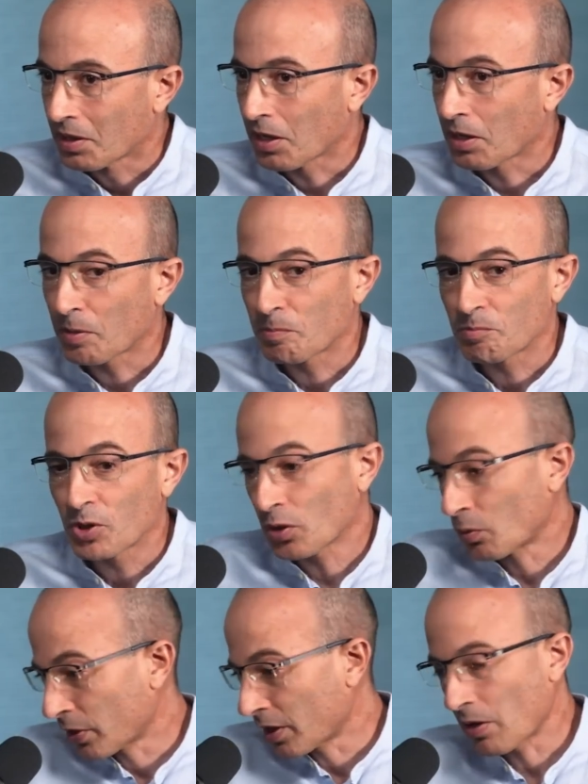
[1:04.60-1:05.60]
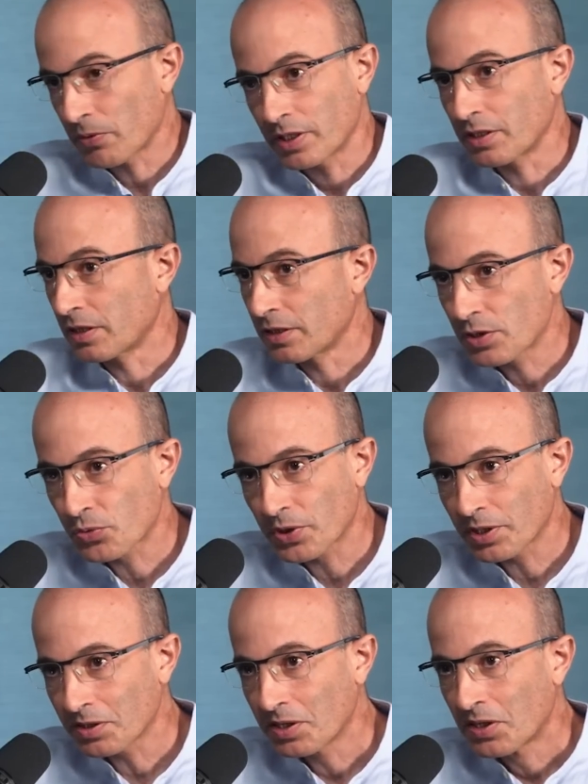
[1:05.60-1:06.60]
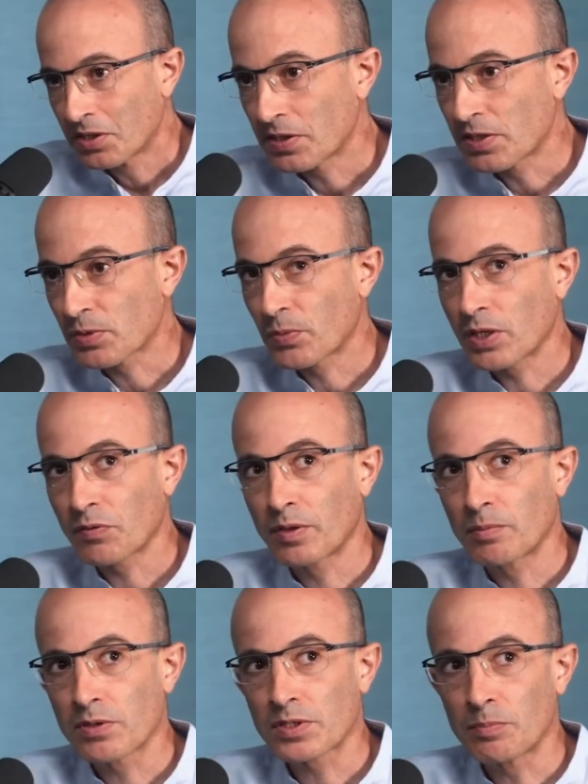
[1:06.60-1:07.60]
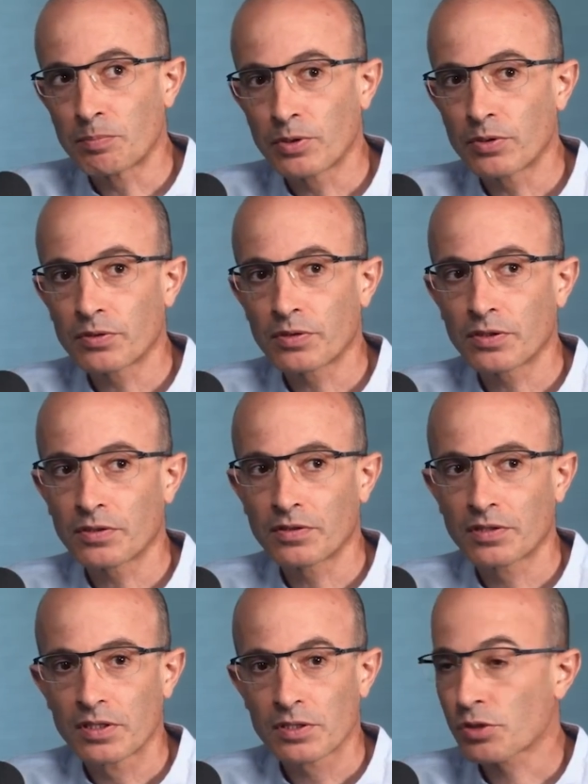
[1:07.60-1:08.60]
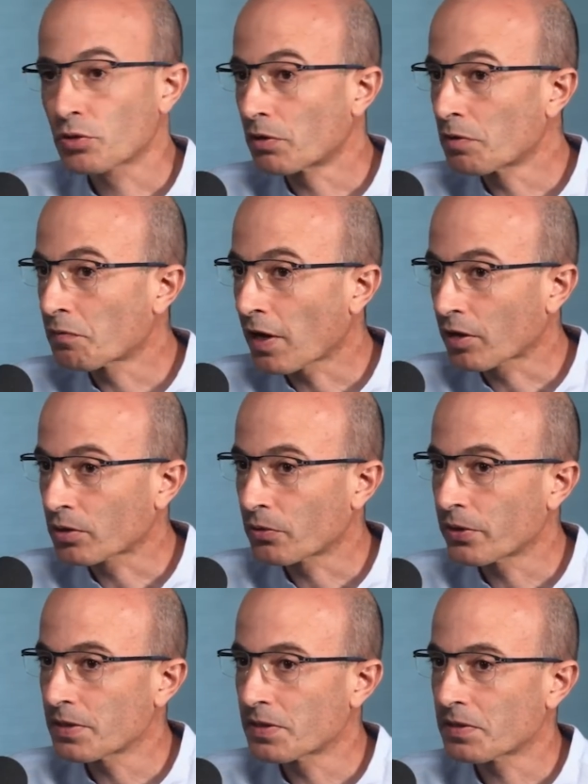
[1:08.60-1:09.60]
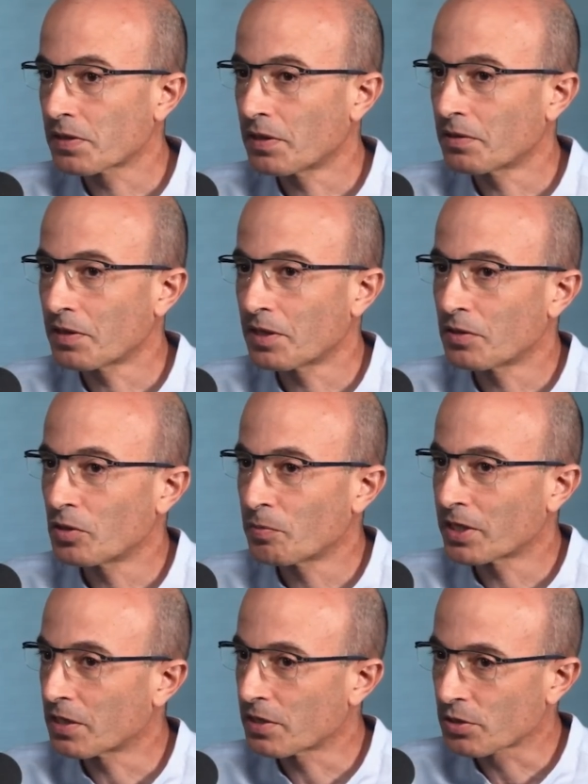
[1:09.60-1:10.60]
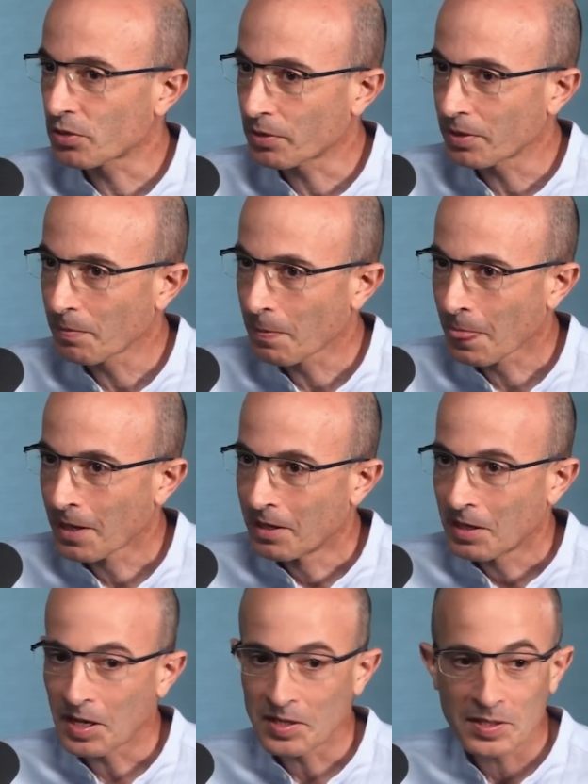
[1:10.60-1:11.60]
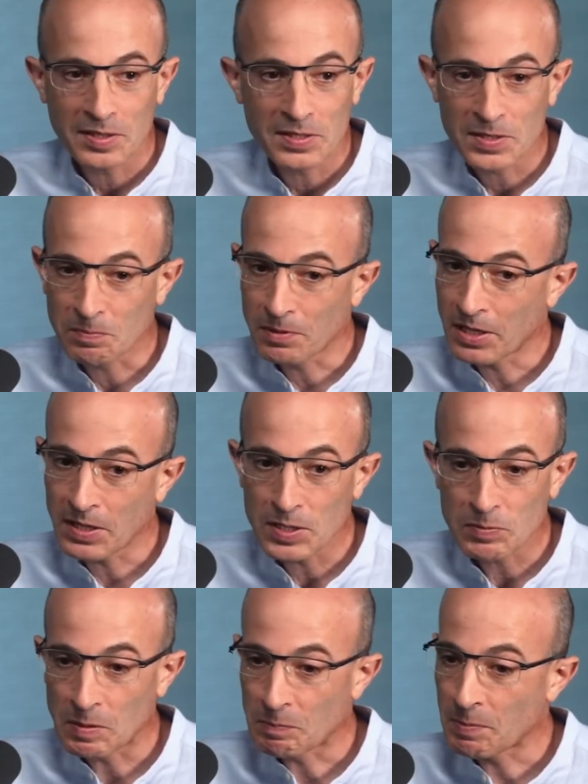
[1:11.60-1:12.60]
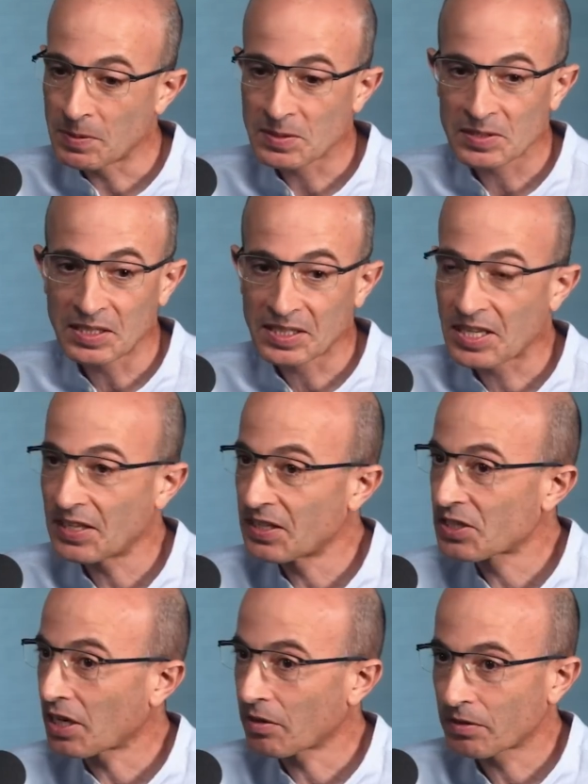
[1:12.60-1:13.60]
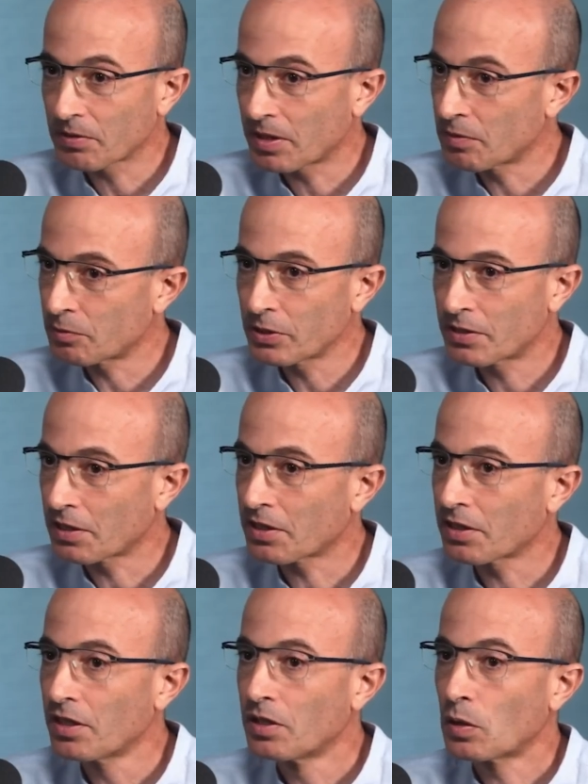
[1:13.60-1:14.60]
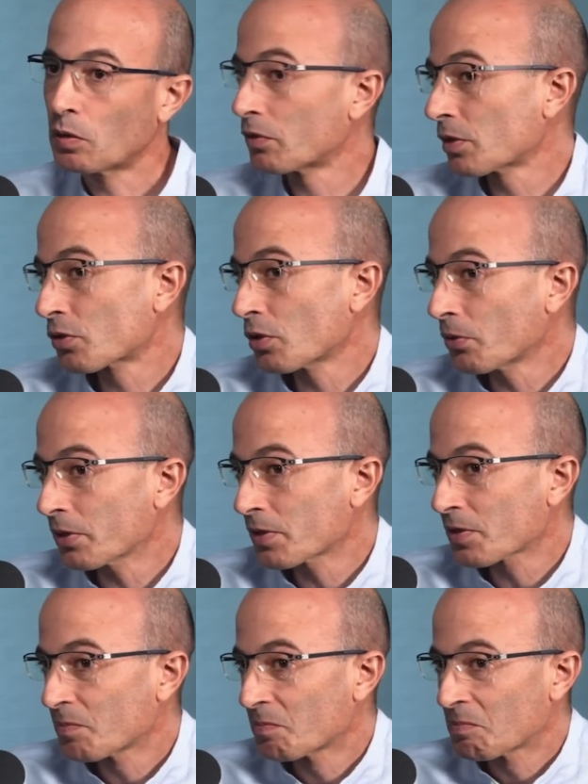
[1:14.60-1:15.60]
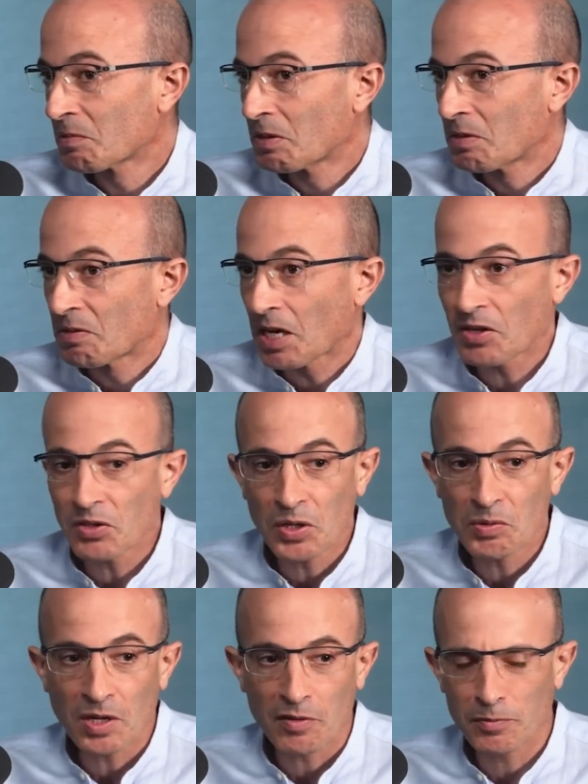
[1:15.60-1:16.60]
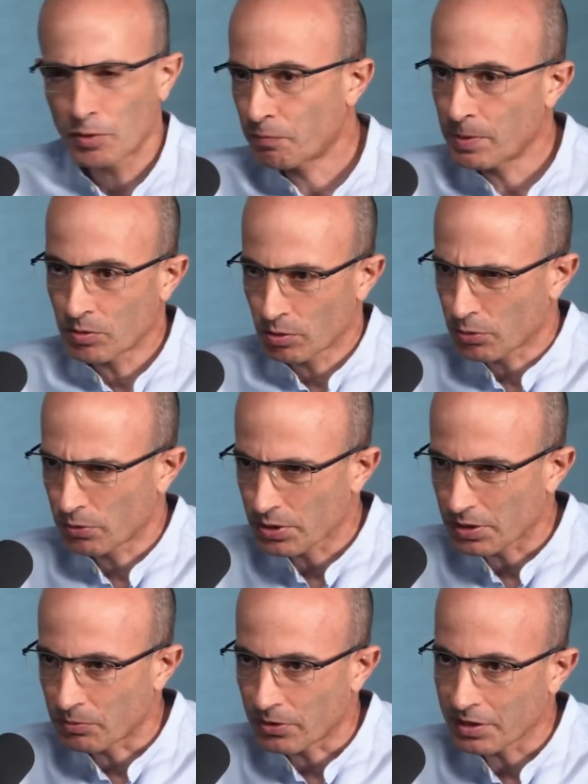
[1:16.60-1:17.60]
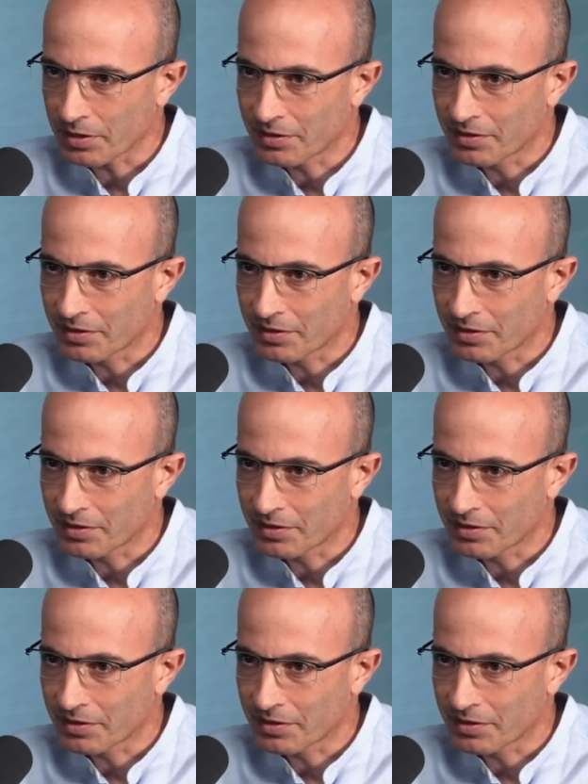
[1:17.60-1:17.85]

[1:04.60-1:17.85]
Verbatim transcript: Um, you know, we now in, in Israel, this is one of the most important story factories in, in human history. Yeah. And this is a place where people still kill each other every day over mm-hmm. stories. Mm-hmm. I don't know, I've, you've been to Jerusalem, right?